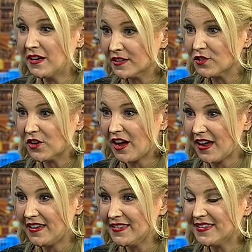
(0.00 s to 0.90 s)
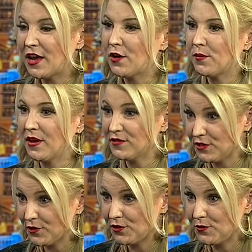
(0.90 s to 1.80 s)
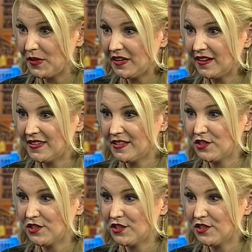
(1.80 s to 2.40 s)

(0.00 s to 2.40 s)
next door to ice, we have snow tubing, and it's a